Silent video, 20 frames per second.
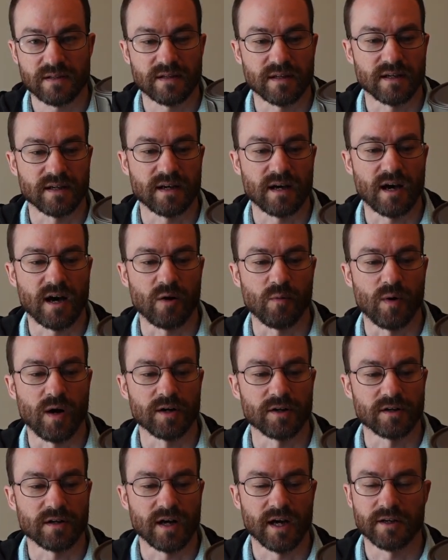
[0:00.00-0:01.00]
hot
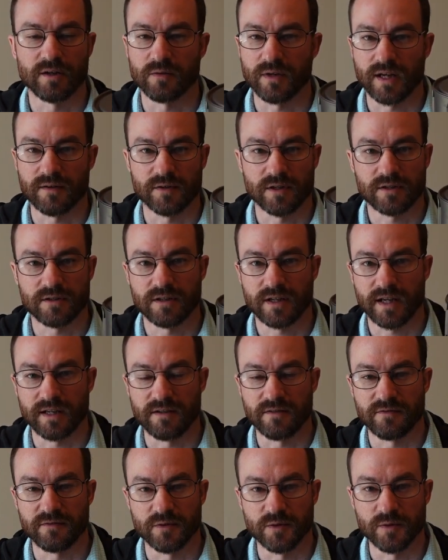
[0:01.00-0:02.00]
water. I don't ever cook
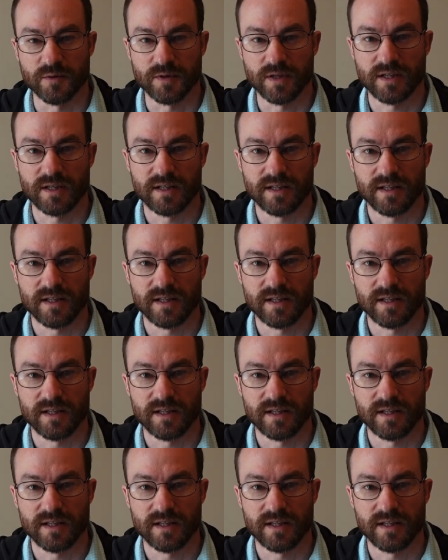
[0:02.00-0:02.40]
any food